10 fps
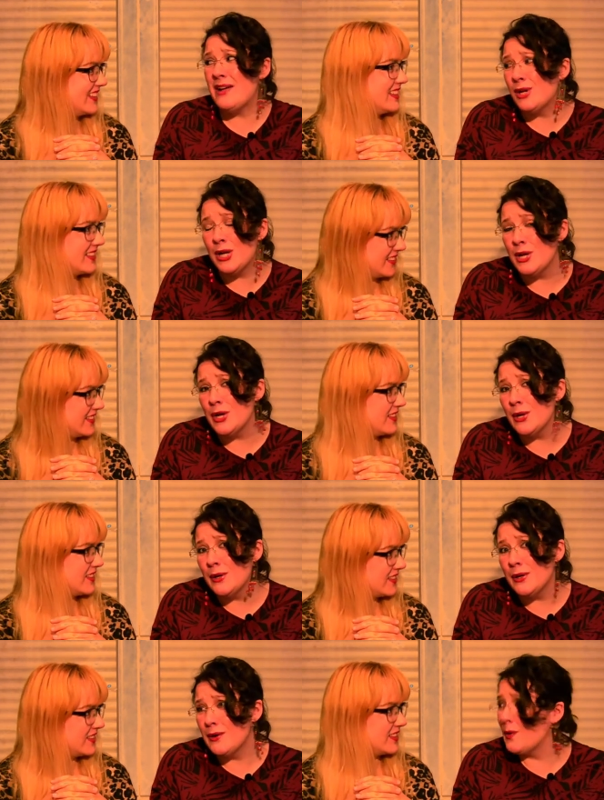Speaker 1: have a
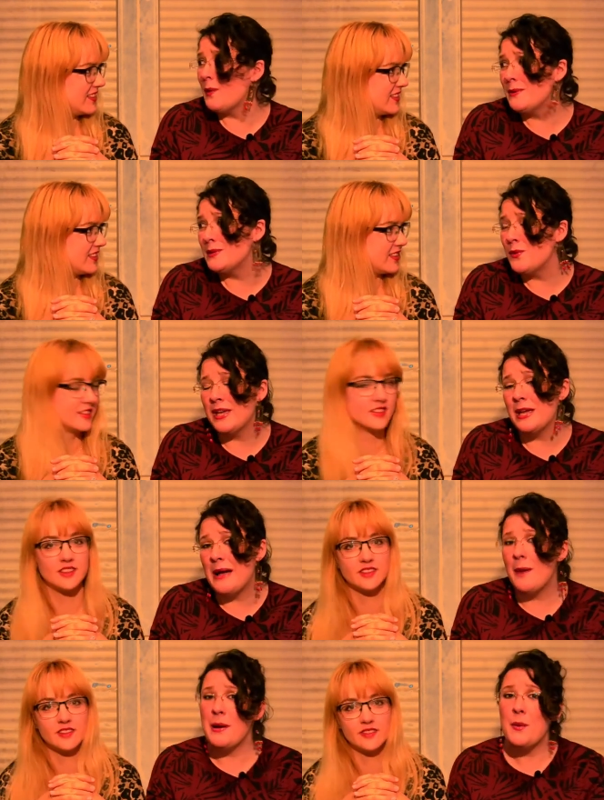clue of what we were talking
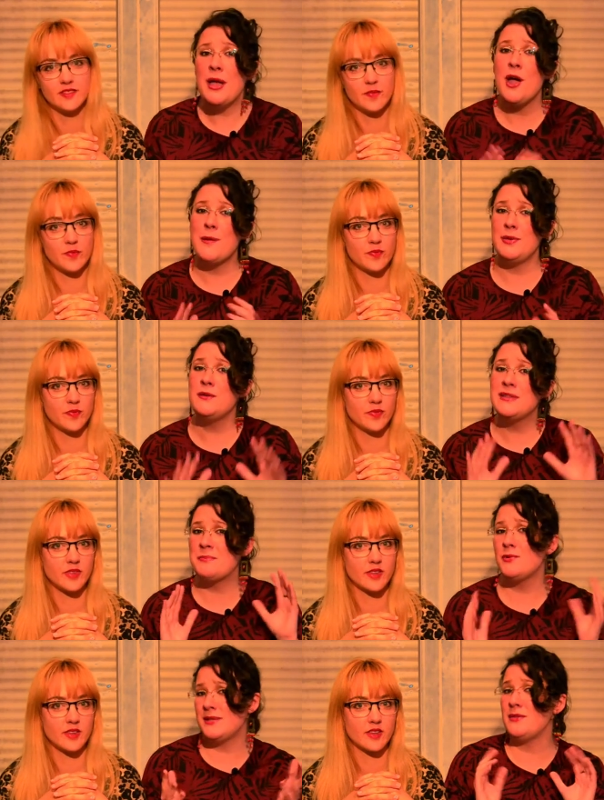about, but we hope you
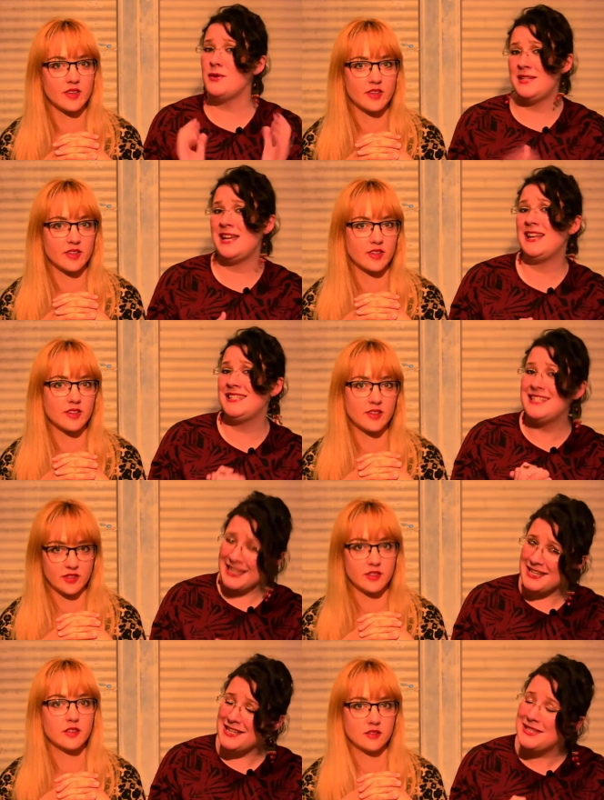sports enthusiasts
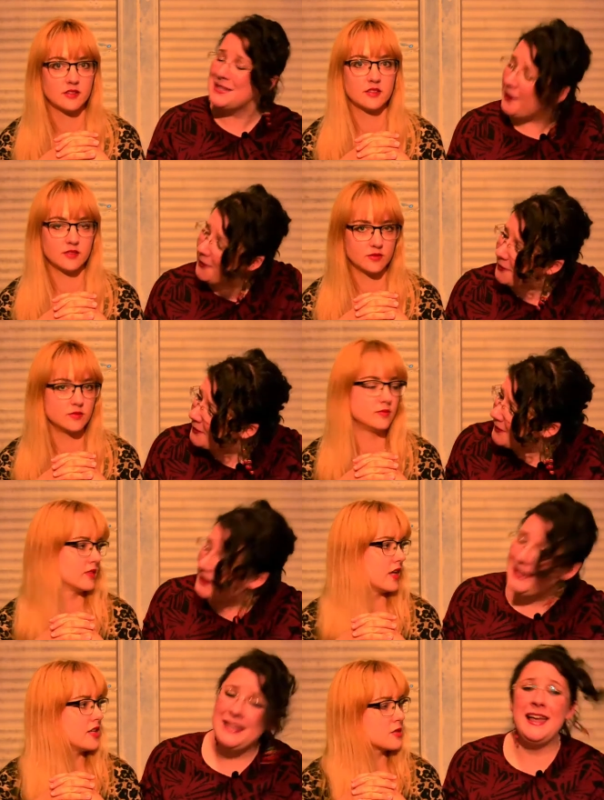did. So
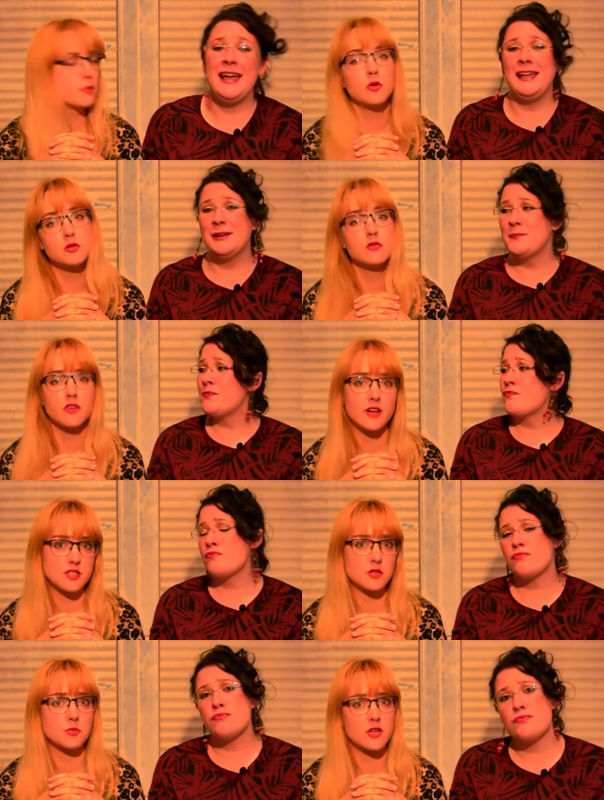it's yes. important
Speaker 2: for
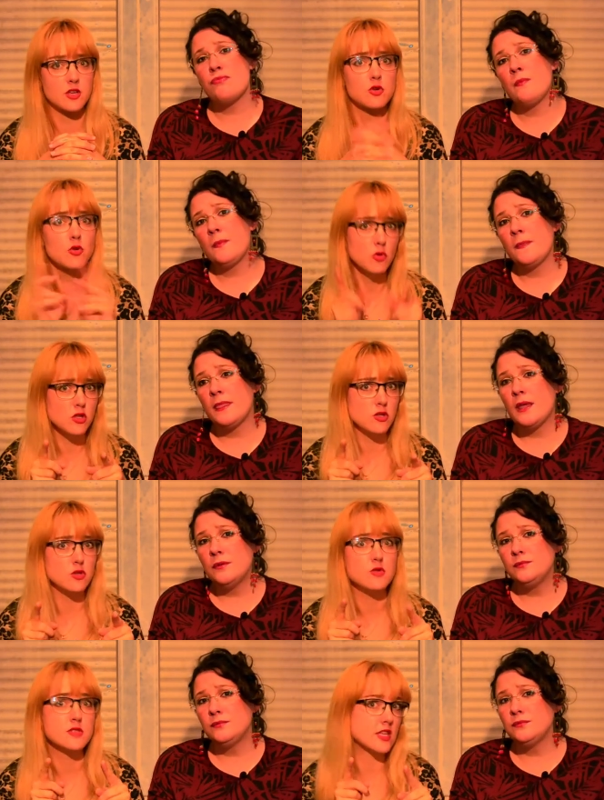us to bring you the
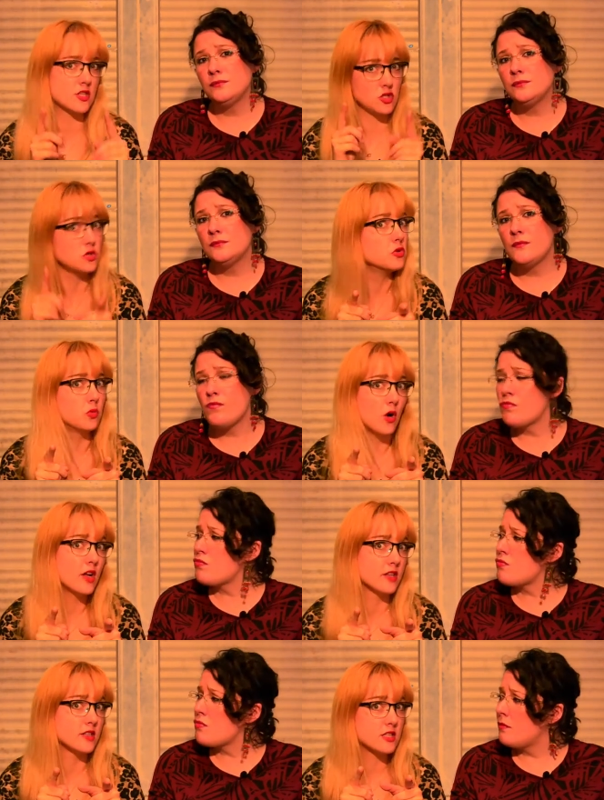news that you
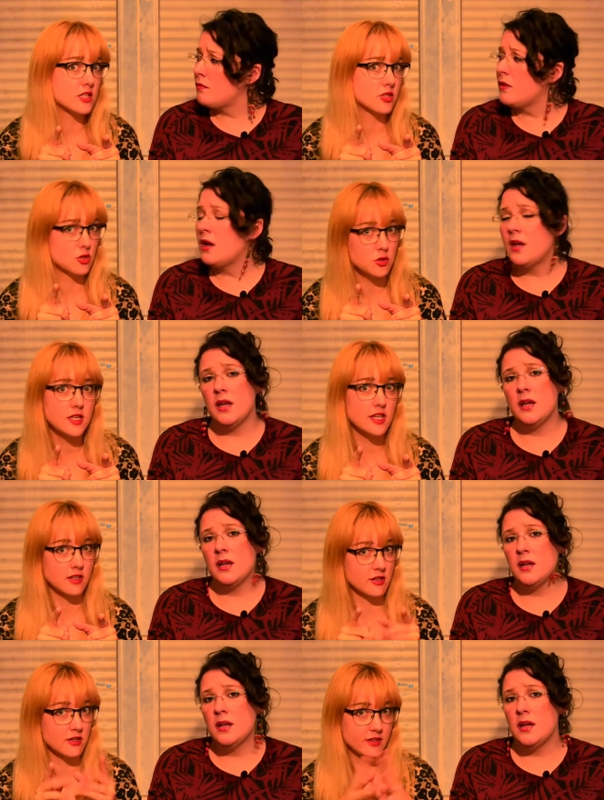want to
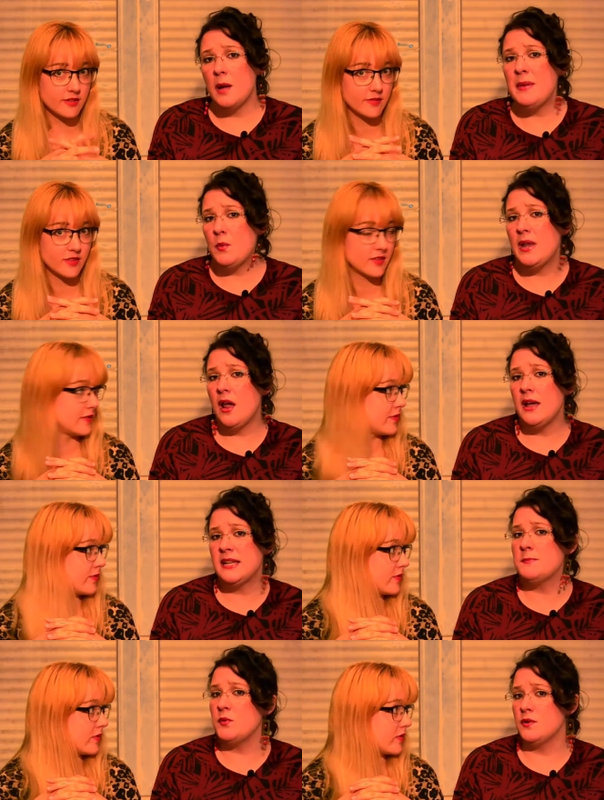hear. I mean, we like
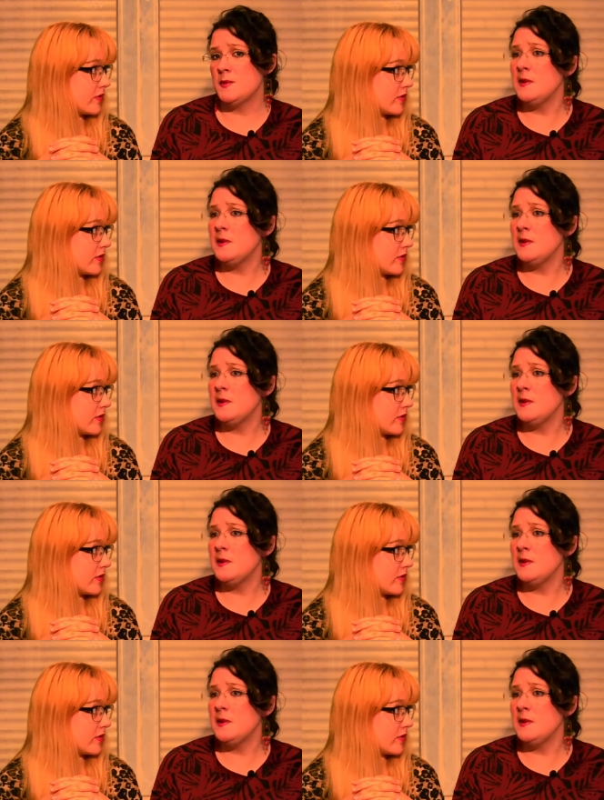sports,